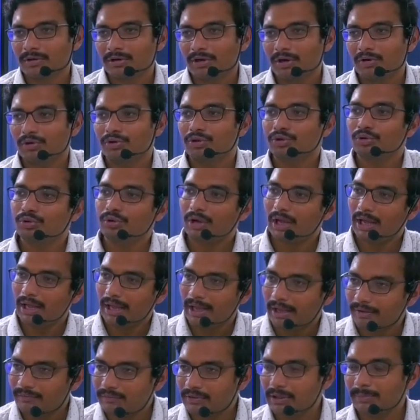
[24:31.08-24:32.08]
Now, do you
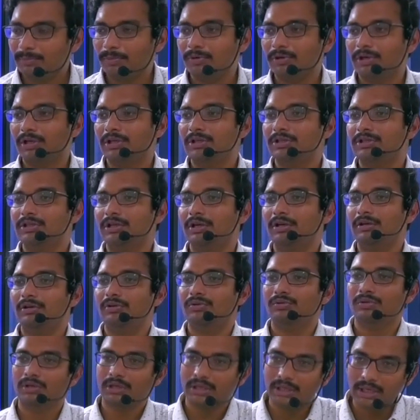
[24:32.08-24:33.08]
have the potential
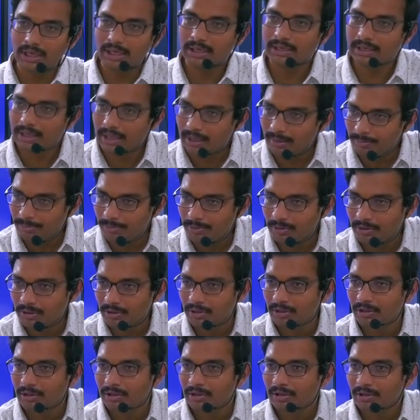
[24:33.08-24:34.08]
to create app,
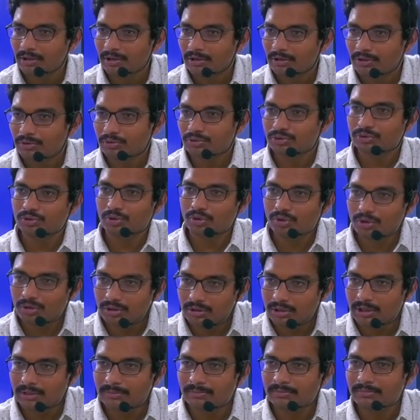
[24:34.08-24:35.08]
to store
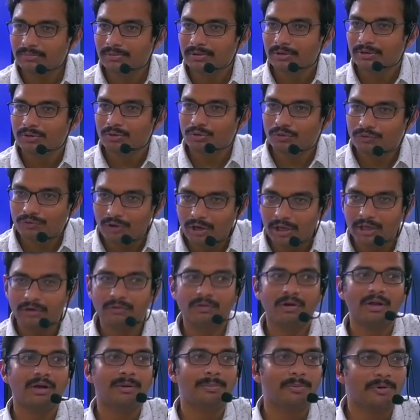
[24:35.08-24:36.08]
them, to
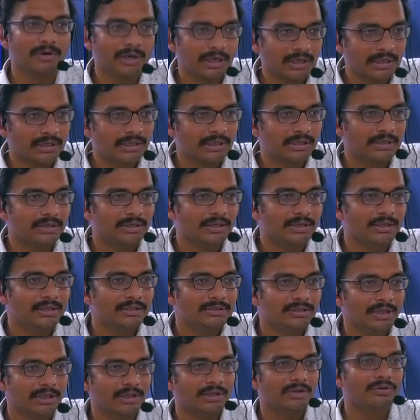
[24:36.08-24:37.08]
firewall, protect it,
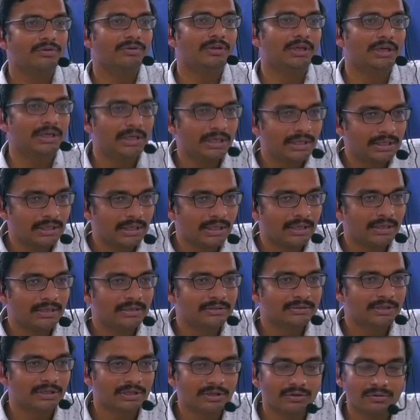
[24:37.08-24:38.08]
secure the data,
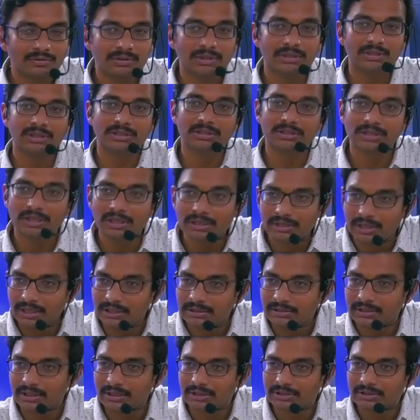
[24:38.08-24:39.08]
secure the digital
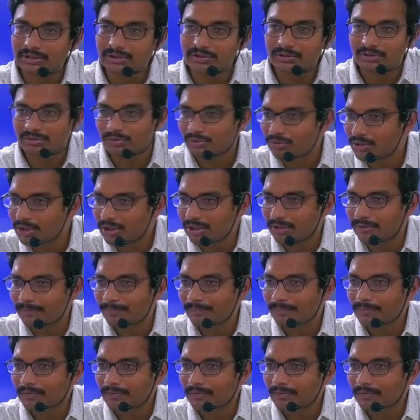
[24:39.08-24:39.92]
transactions? No, na?